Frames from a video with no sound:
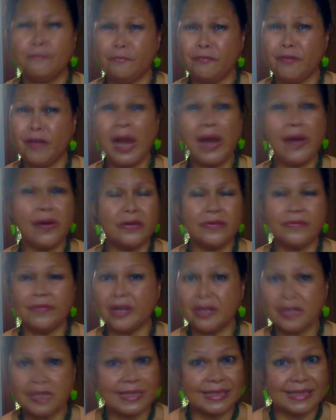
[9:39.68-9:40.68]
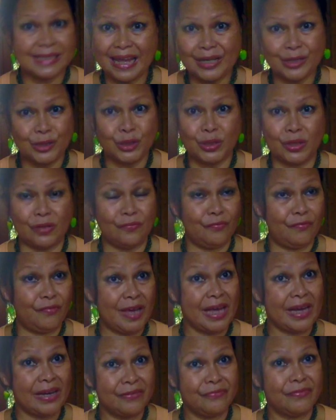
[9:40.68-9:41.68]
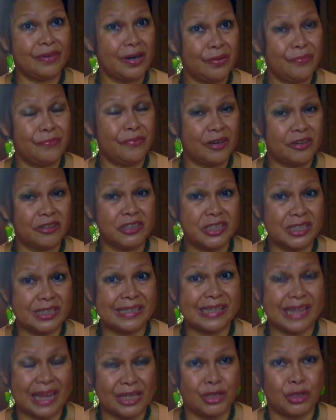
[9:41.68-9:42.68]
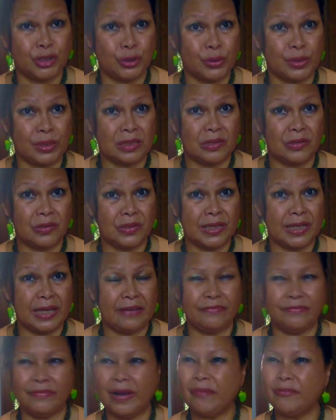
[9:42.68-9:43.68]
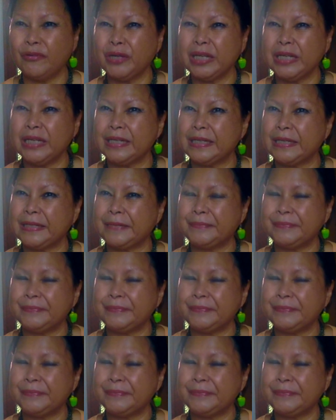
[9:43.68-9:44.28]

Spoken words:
Very, very sexual, very, very, very sexual, okay, very,